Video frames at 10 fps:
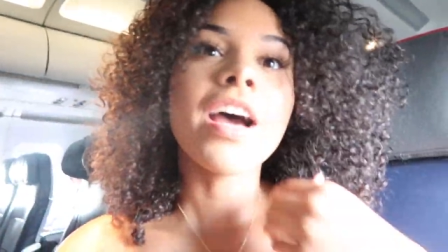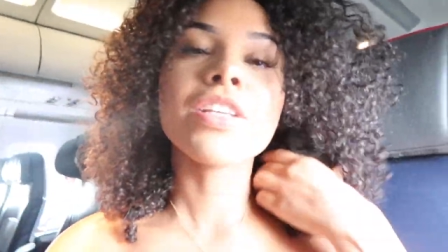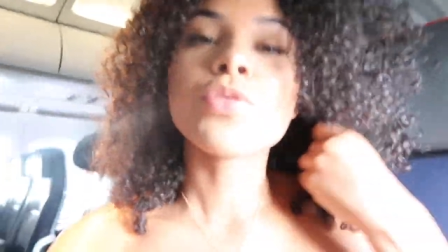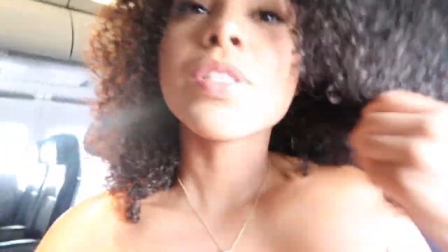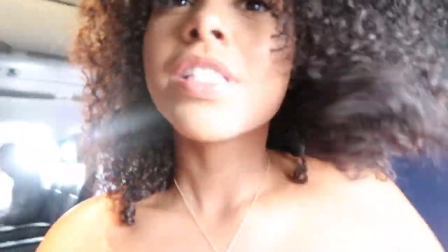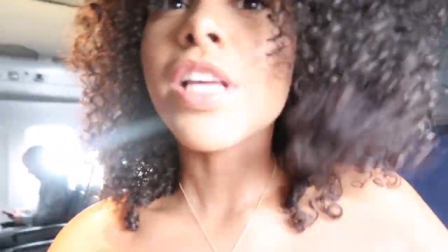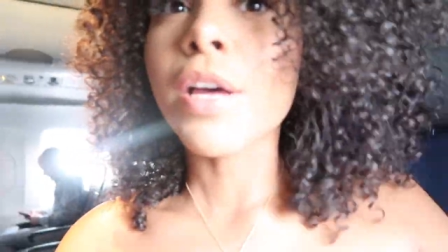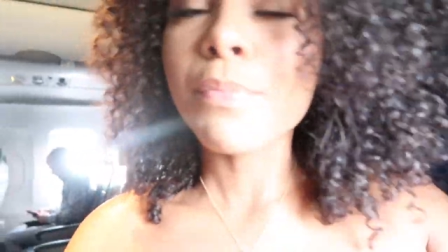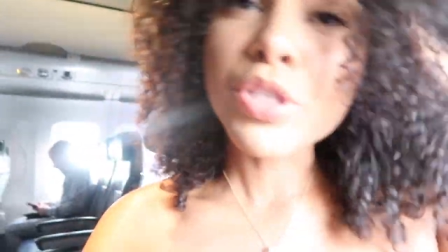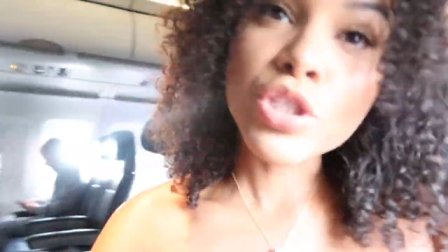guys what's
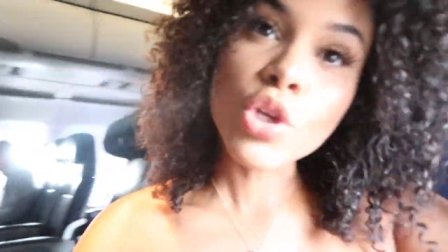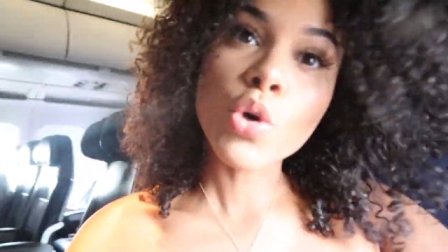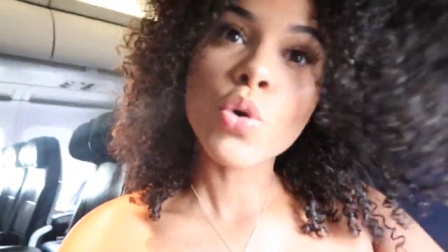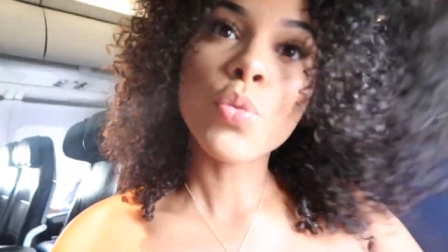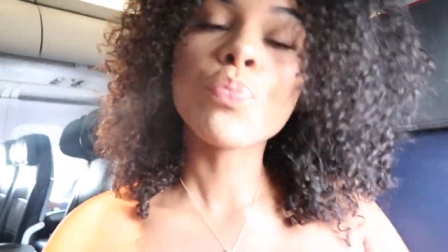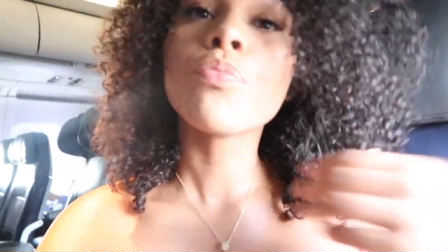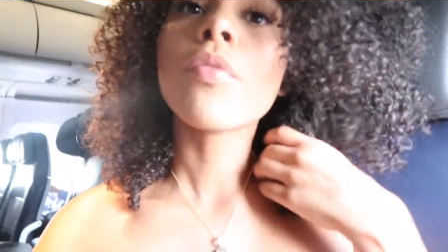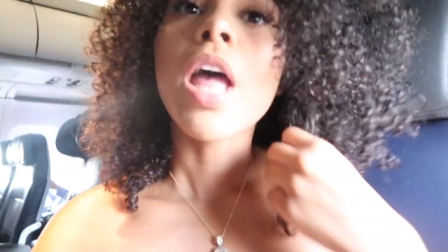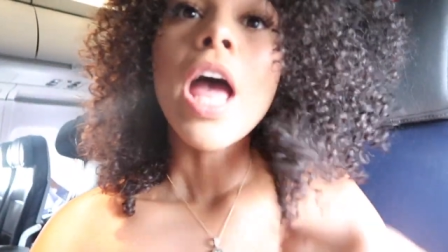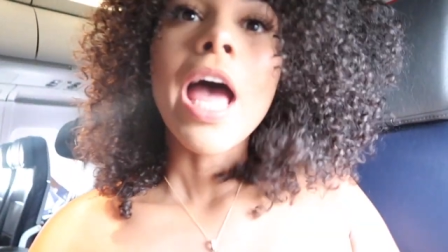up so
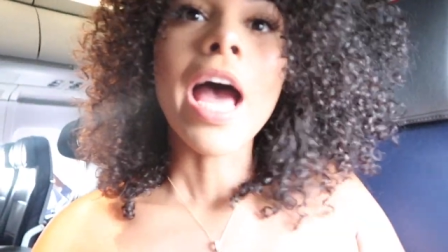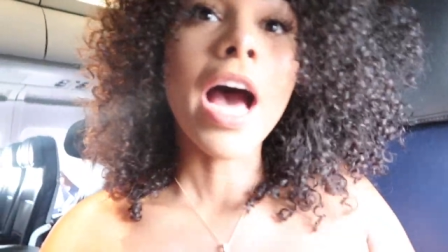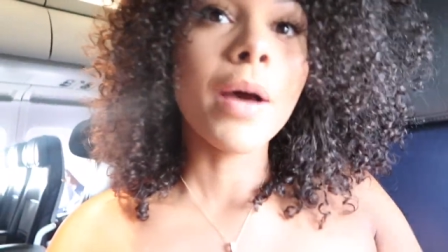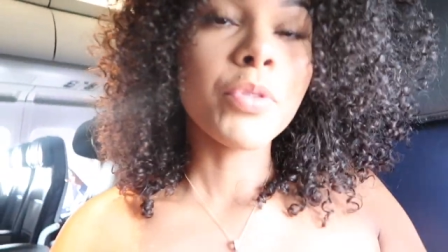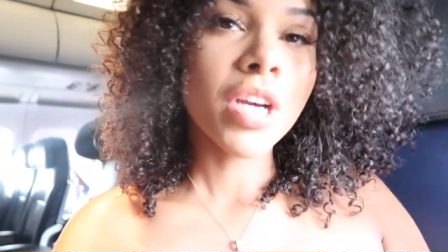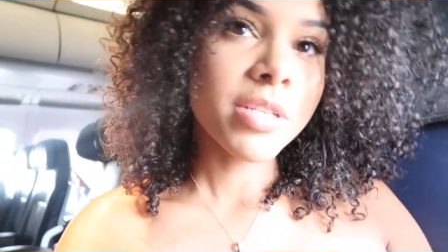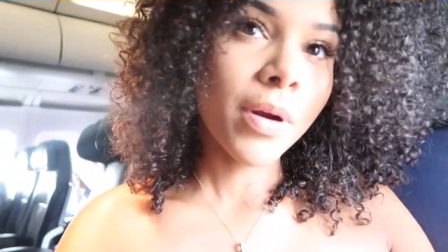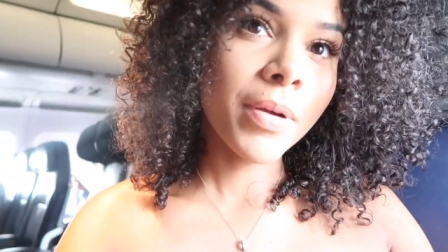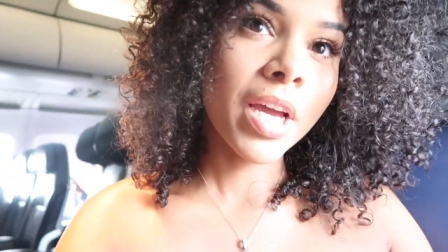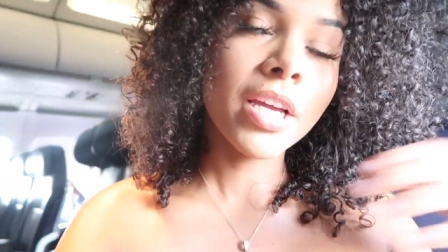um, you guys
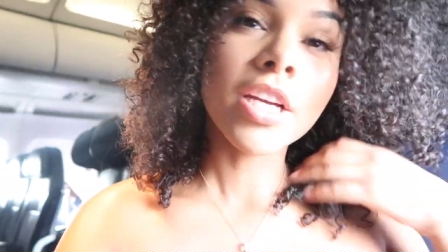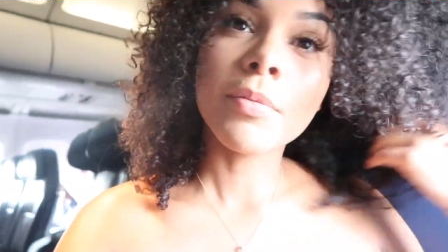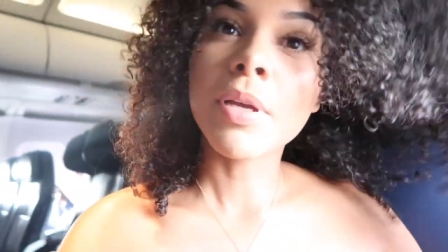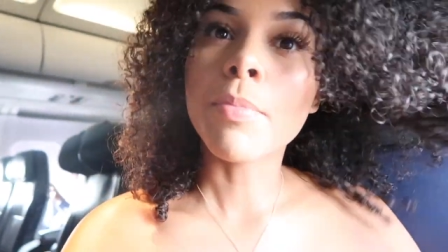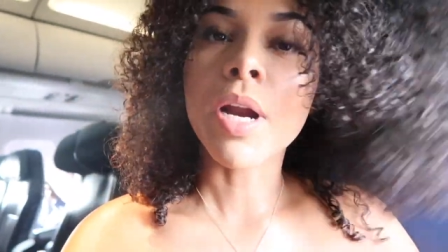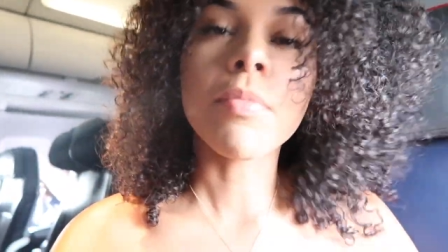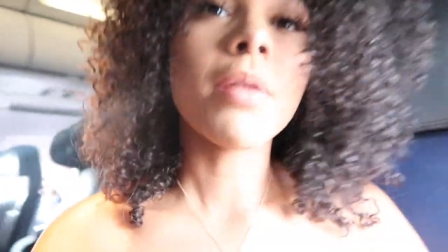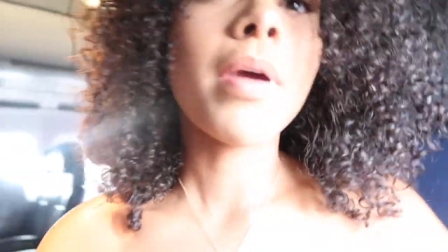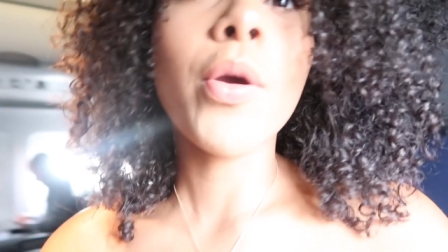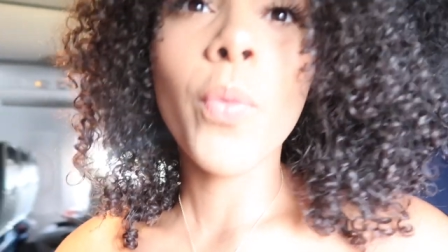probably can't hear me but i'm on
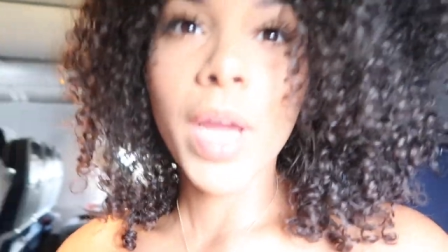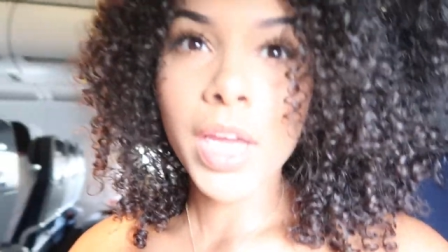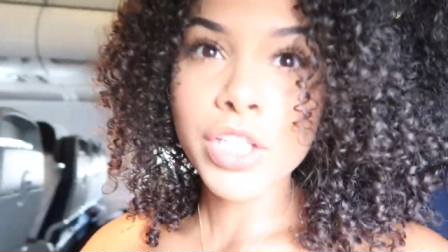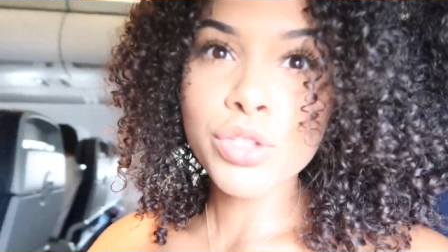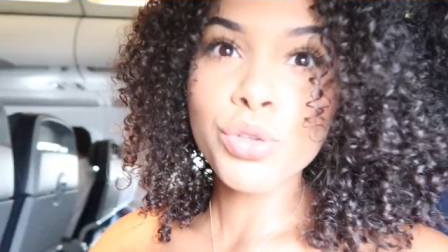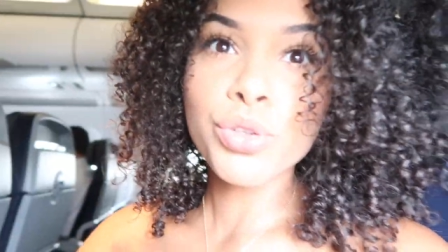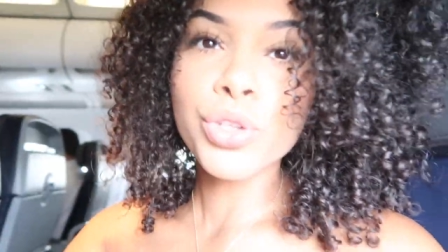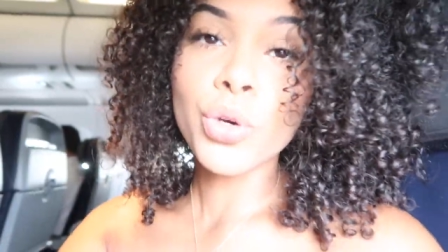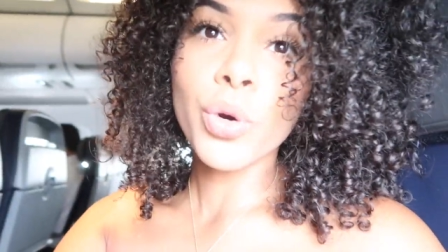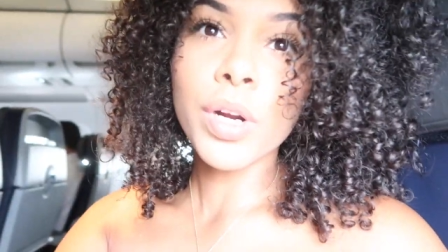my way to new
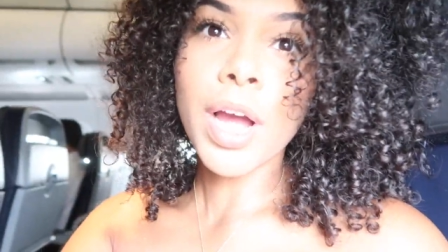york